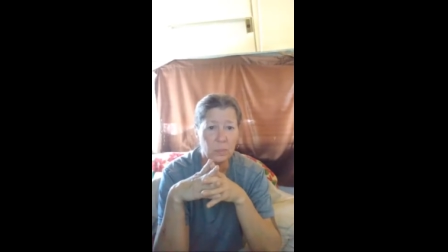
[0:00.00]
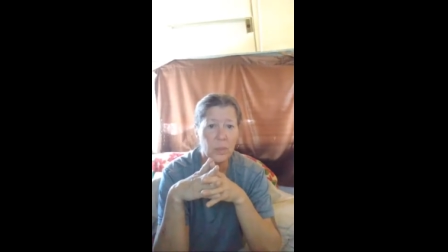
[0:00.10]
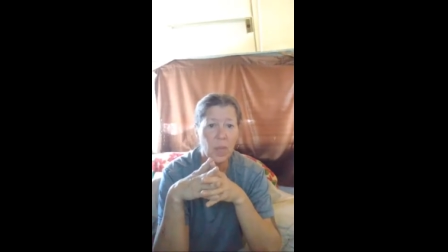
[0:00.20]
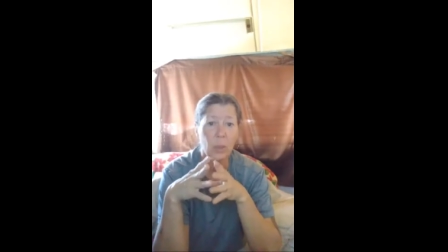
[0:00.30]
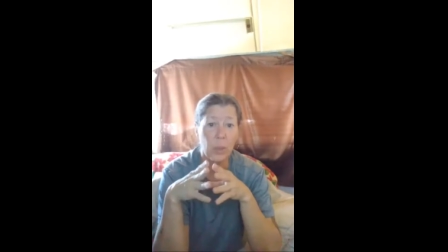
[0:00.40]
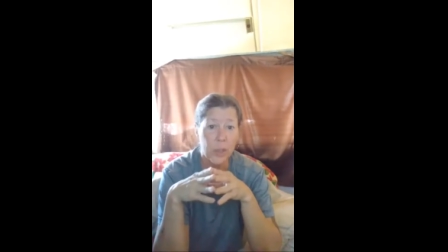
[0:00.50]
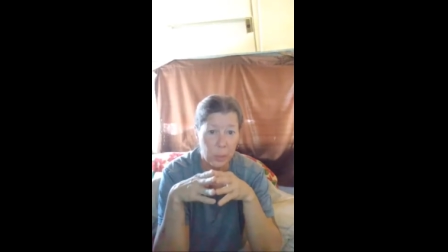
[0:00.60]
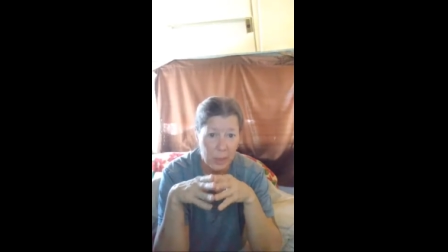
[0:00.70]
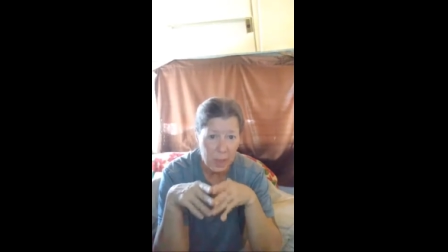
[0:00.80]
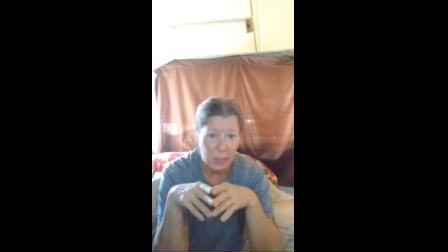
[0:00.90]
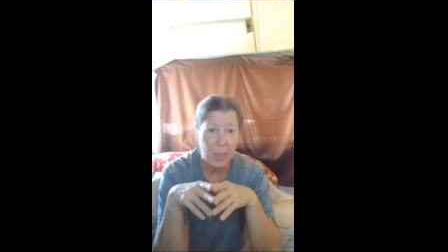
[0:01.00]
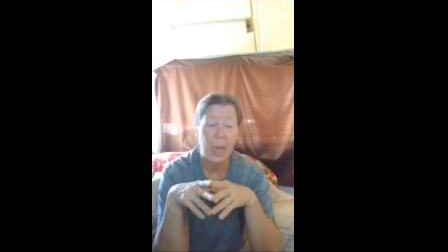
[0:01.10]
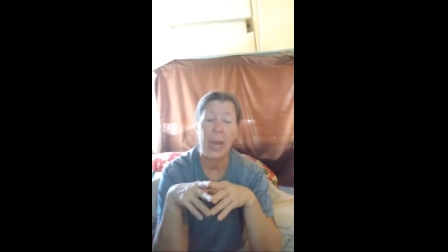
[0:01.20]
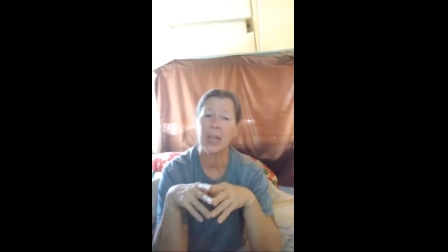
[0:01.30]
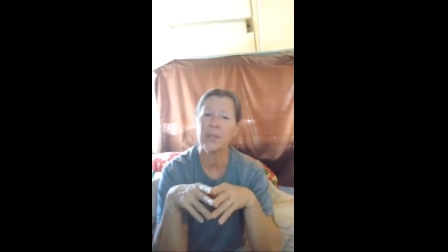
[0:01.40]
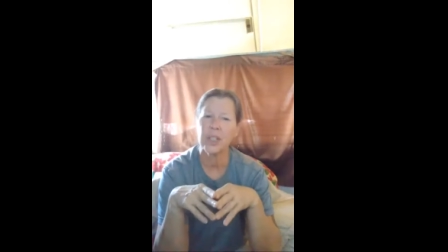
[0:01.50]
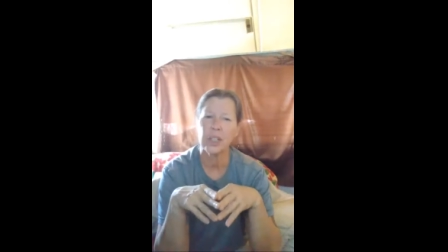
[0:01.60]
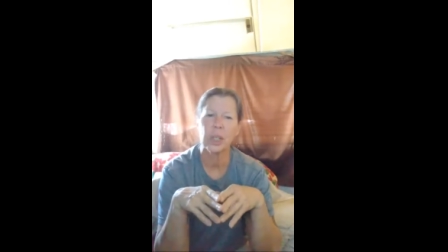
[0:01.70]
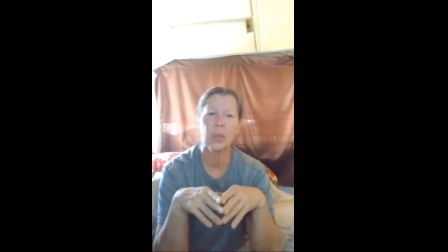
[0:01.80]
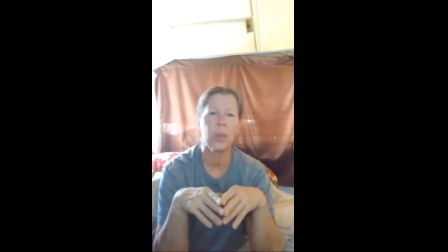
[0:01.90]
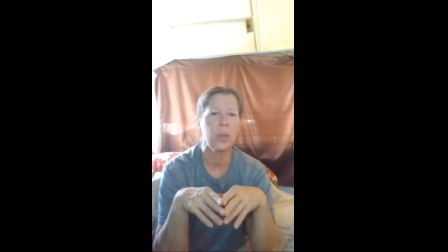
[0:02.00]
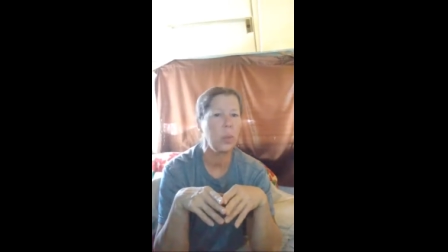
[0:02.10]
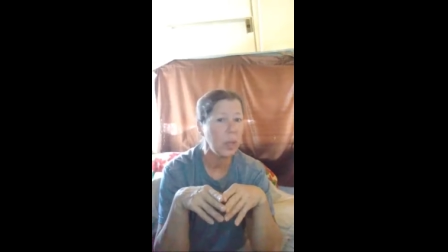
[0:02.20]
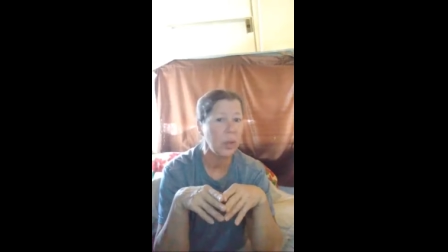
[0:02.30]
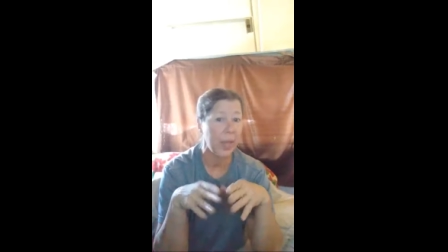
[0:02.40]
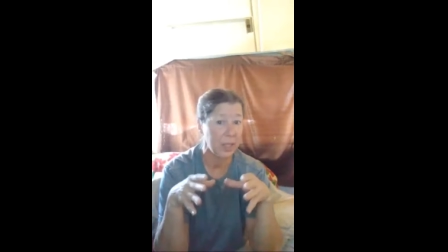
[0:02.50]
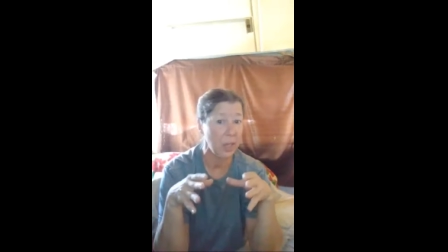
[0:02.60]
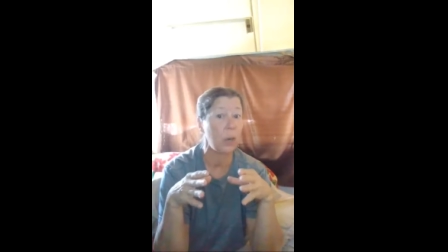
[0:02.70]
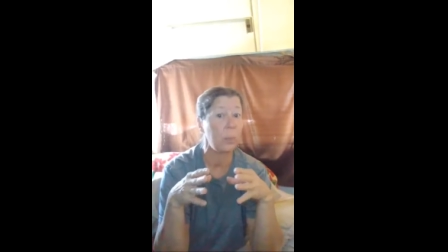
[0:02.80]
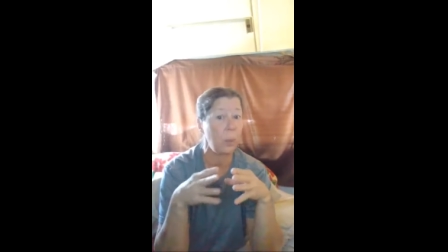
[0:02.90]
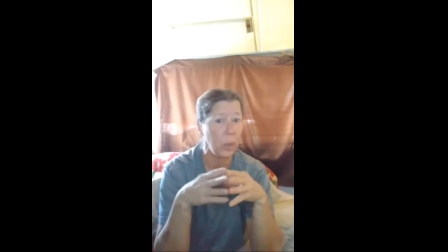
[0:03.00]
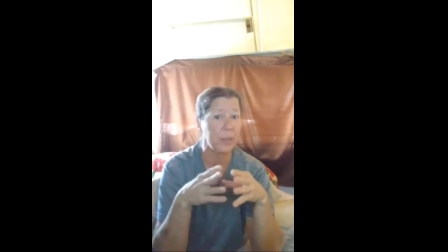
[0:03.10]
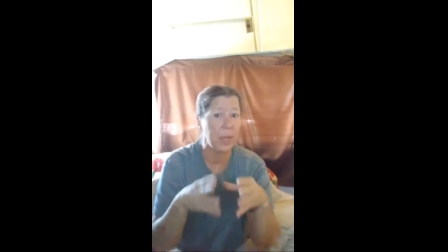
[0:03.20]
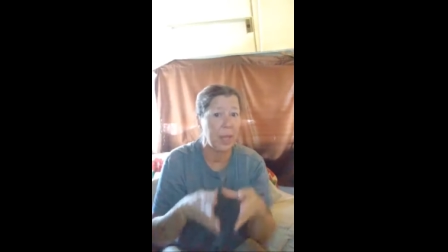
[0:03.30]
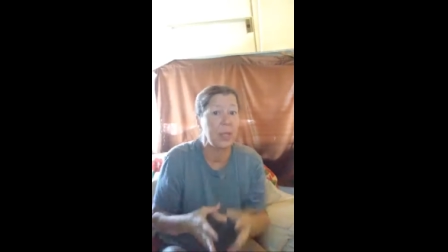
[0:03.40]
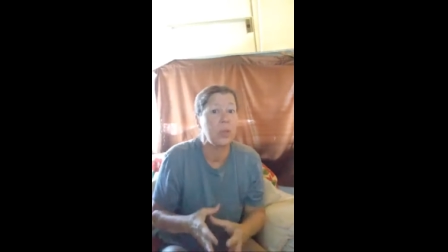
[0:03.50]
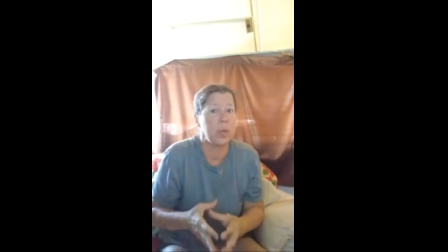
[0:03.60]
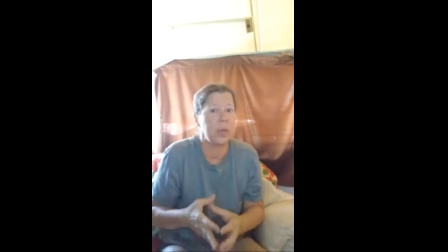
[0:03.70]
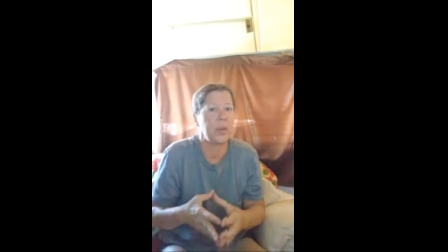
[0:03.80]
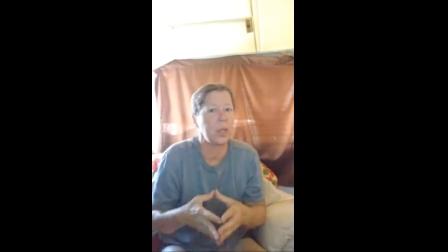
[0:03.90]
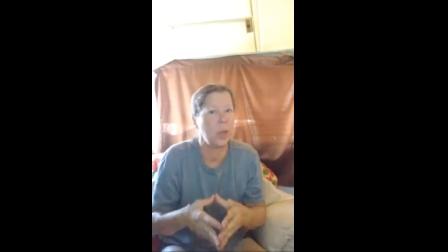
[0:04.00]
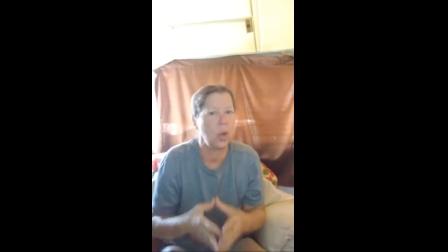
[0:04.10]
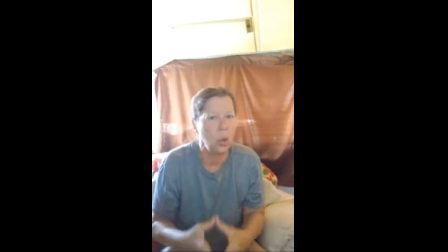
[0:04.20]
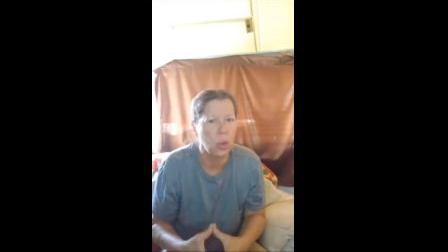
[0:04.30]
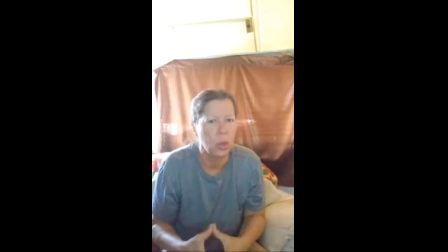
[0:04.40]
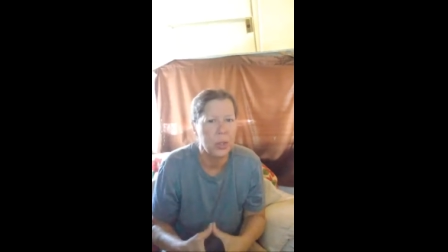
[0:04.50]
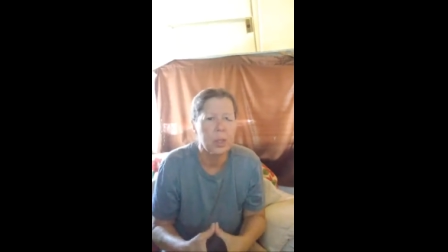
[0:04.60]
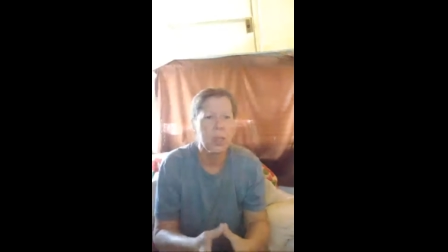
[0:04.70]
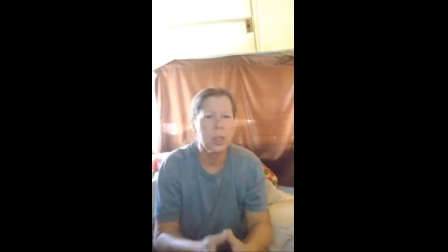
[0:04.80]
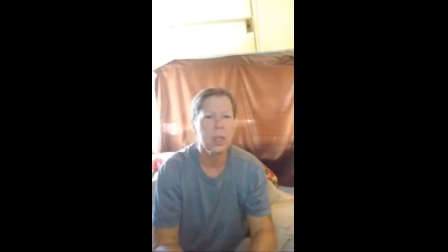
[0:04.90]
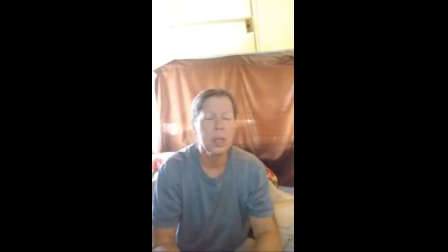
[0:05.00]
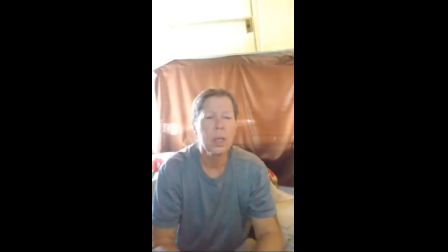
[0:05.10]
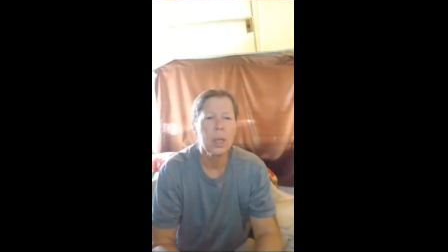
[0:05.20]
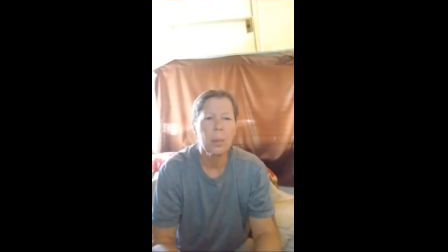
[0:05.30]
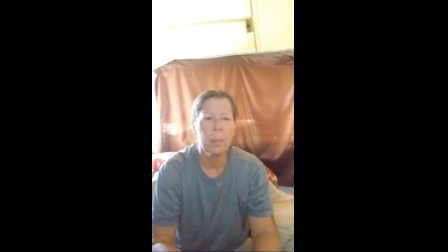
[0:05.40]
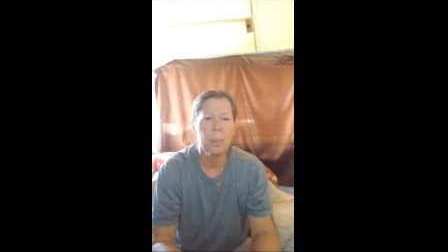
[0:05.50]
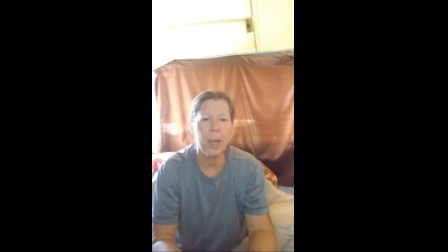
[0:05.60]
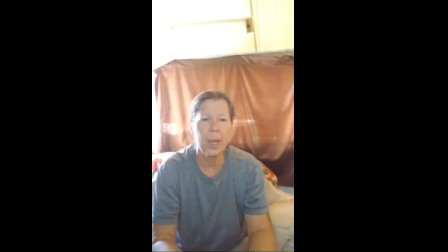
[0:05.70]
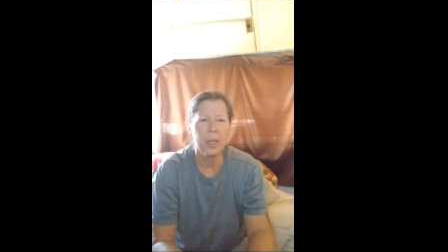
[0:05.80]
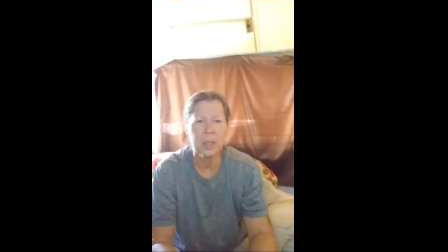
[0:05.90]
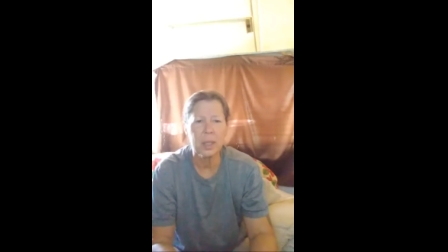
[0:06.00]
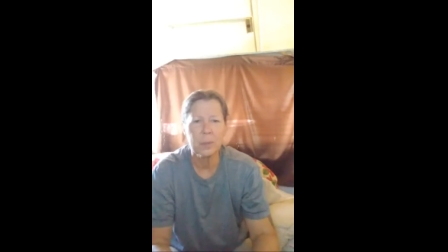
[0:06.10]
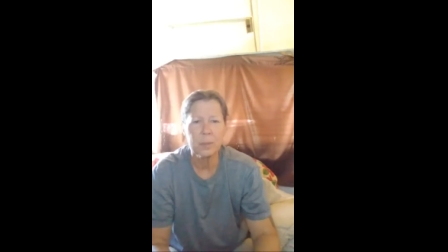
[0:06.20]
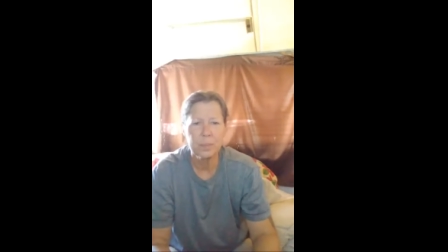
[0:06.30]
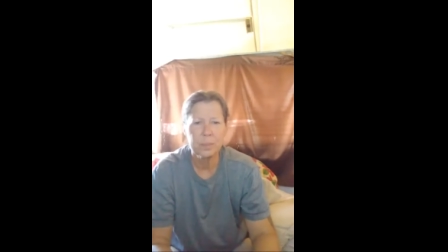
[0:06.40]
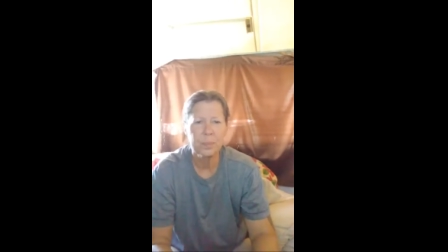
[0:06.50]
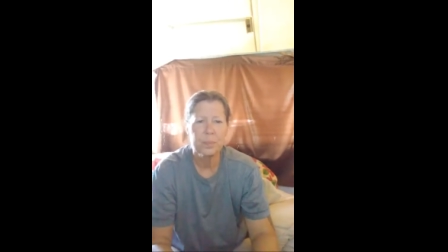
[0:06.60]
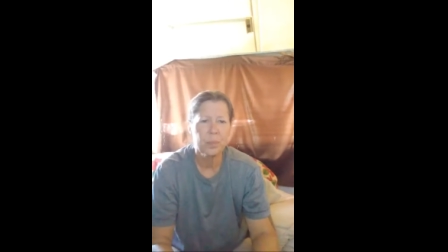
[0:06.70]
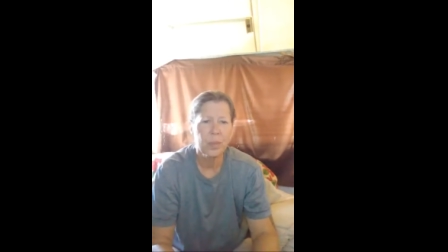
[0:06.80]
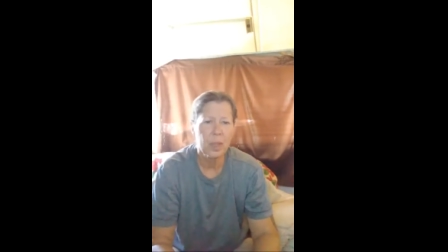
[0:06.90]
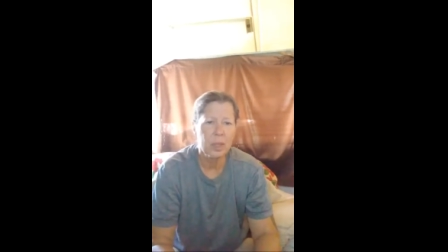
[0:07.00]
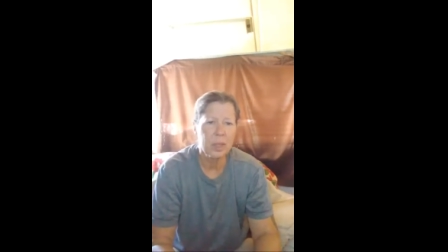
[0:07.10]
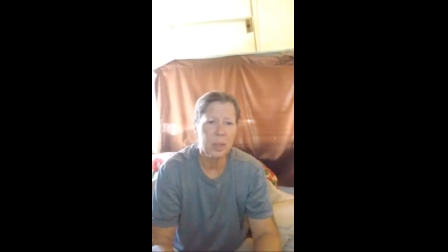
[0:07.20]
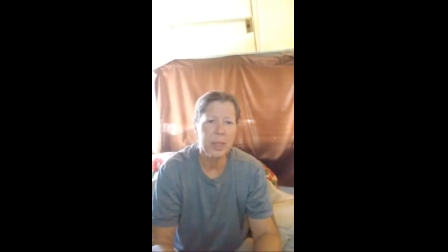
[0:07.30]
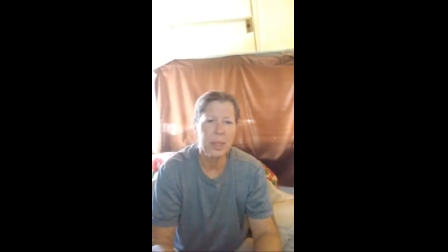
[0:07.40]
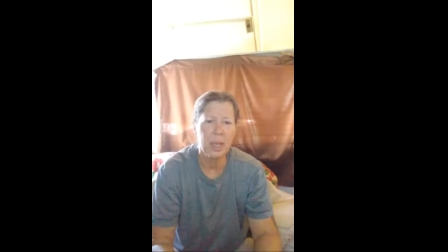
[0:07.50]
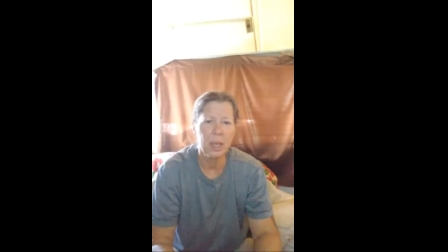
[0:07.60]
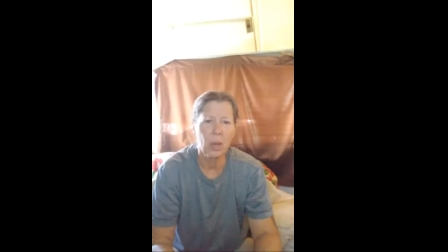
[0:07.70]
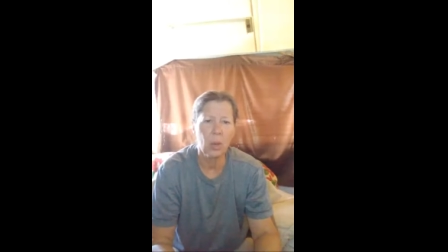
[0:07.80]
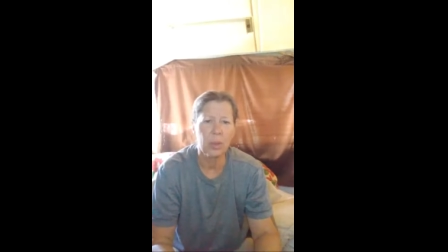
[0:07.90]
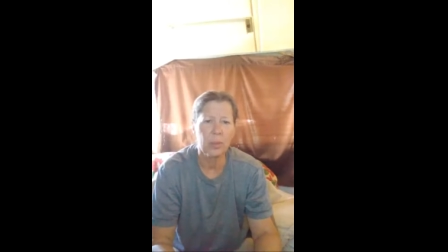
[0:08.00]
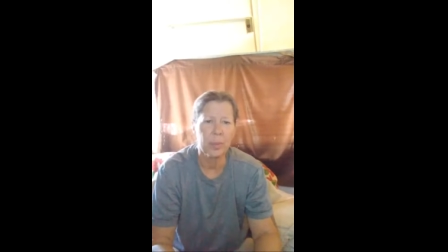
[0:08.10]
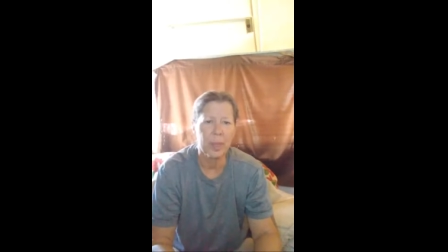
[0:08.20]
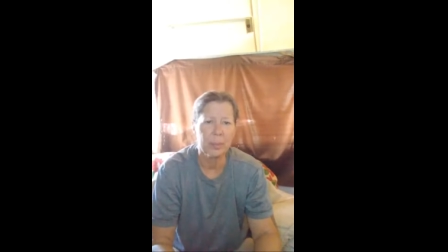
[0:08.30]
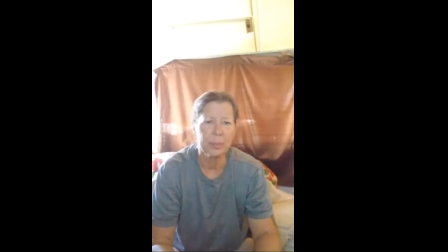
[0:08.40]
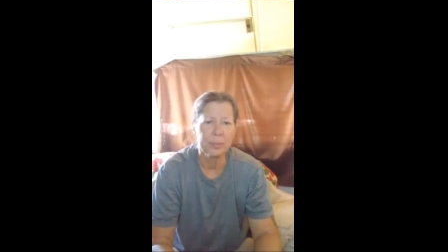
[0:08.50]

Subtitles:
I wish we did, and eventually we will. That's our point. That is one of our goals. But, and somebody's getting hold of me.